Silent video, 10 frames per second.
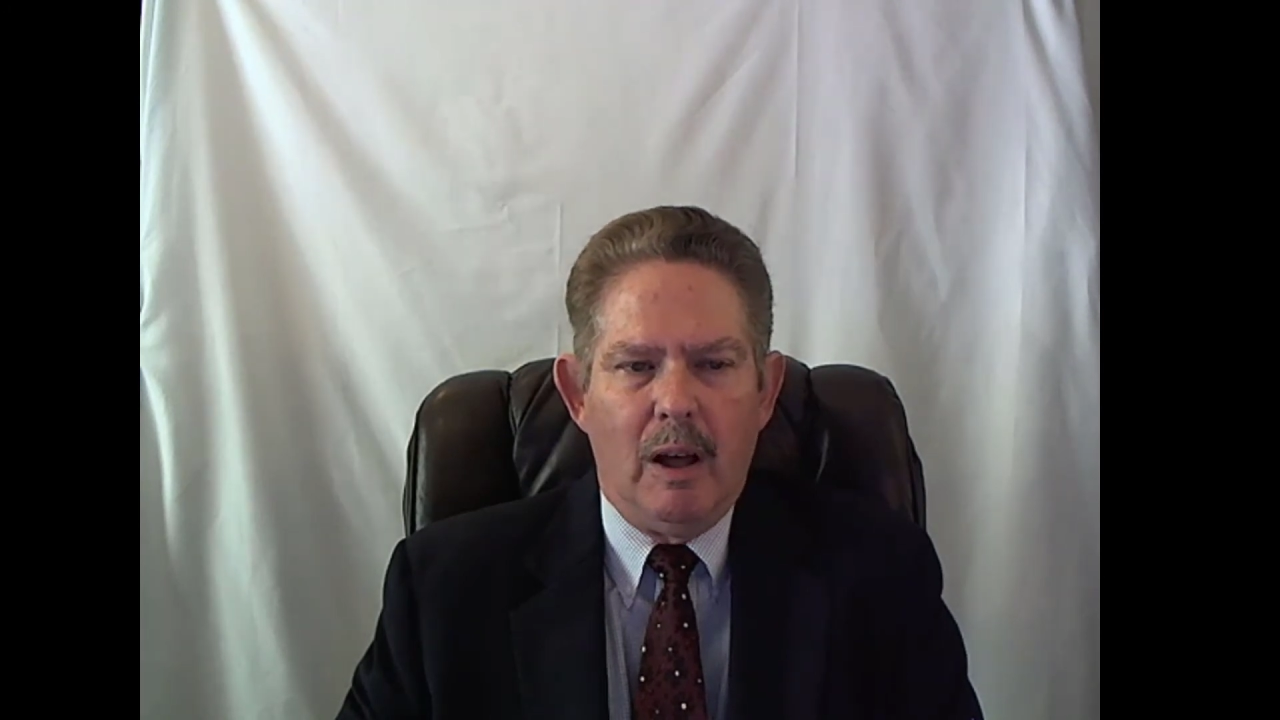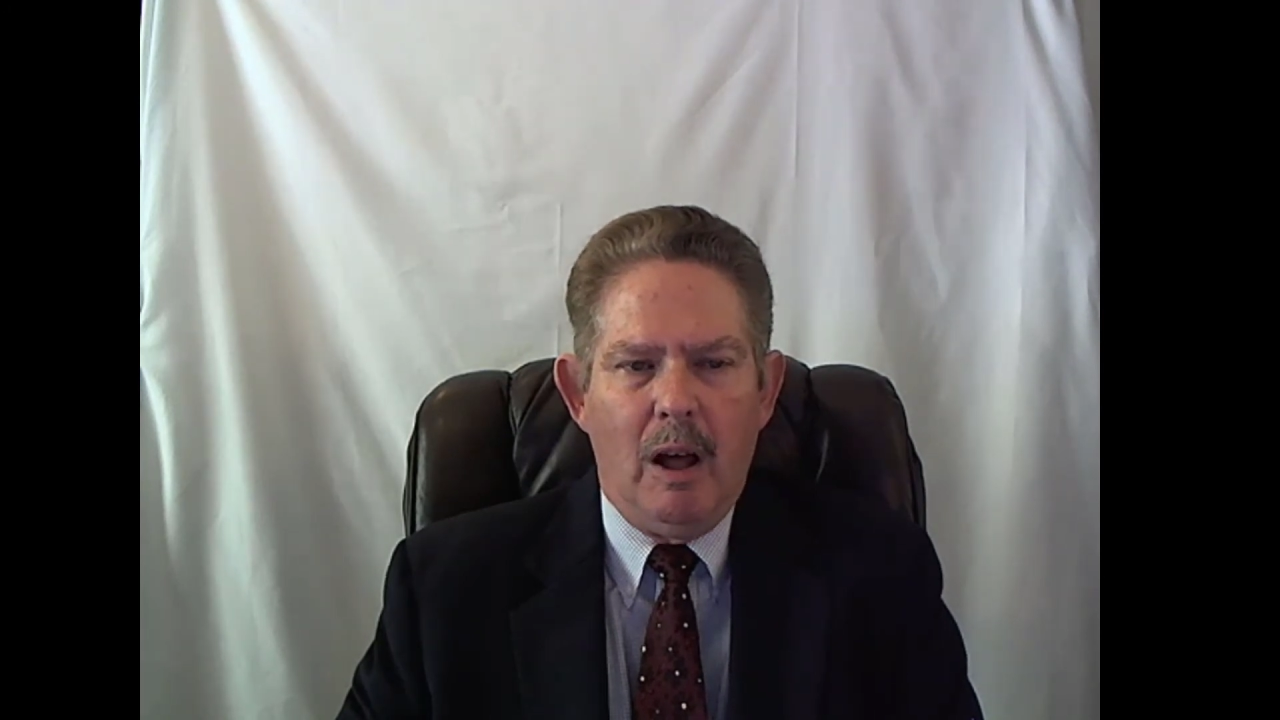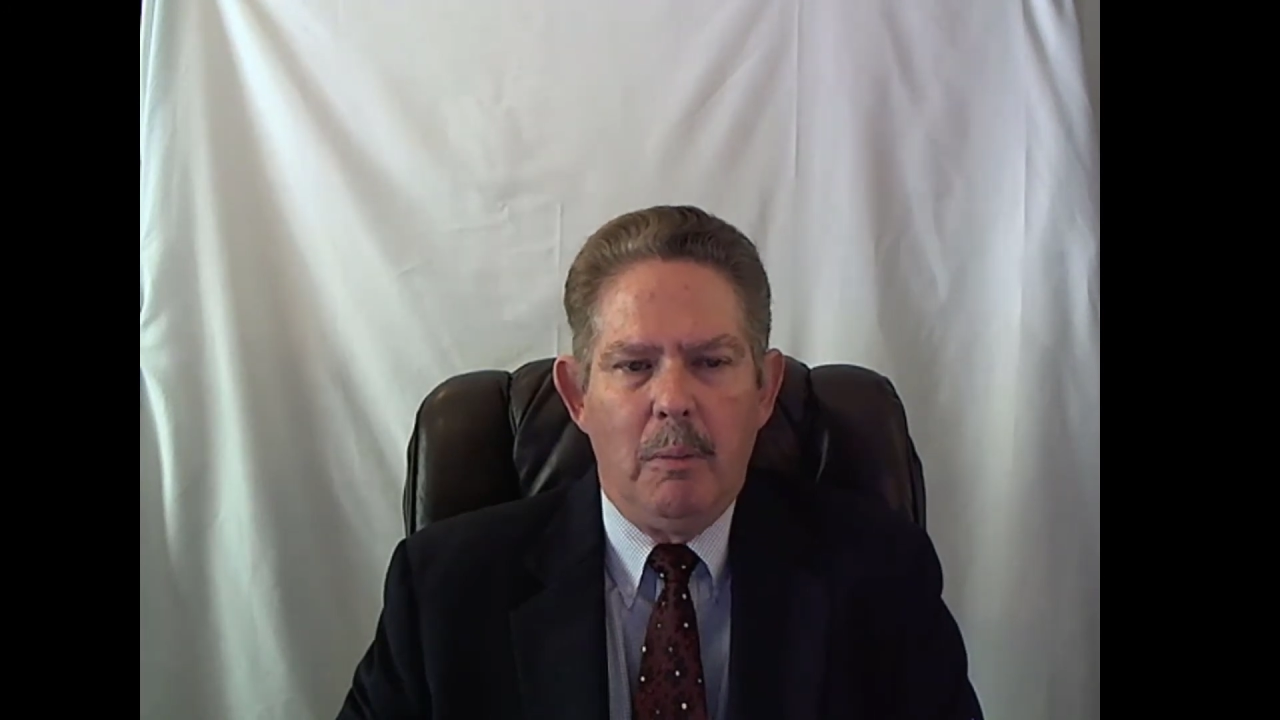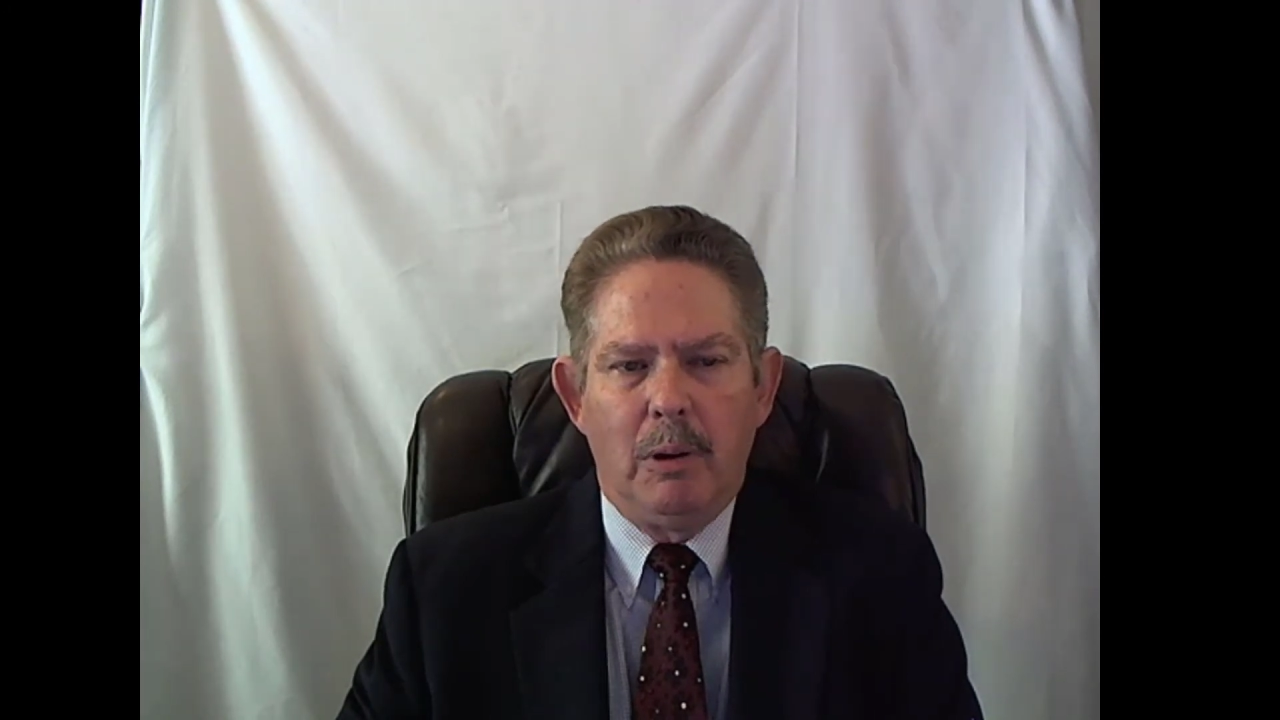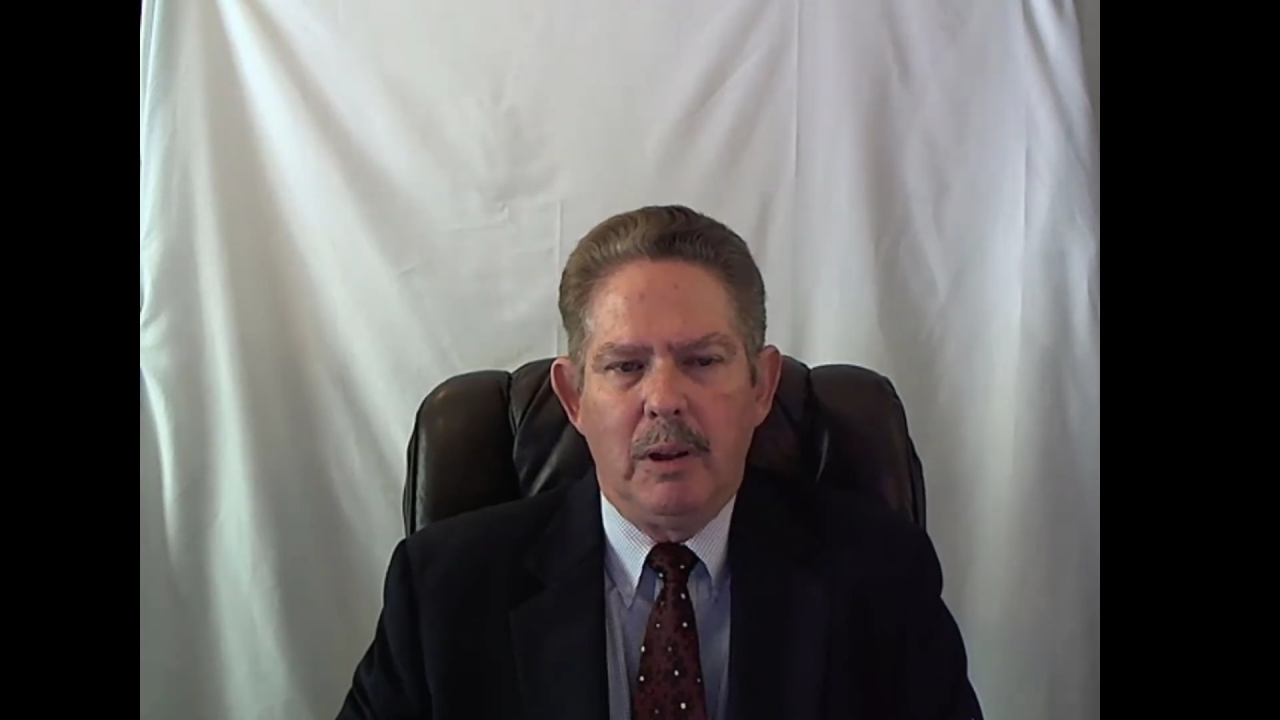A
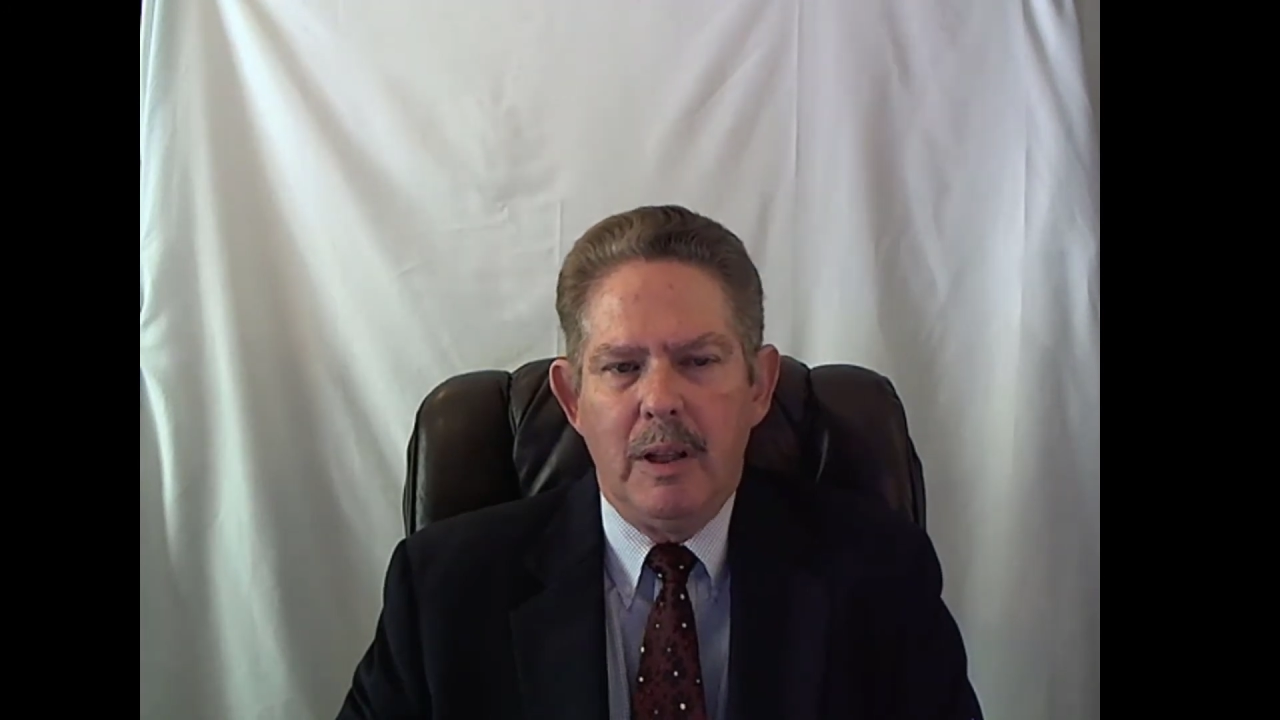humble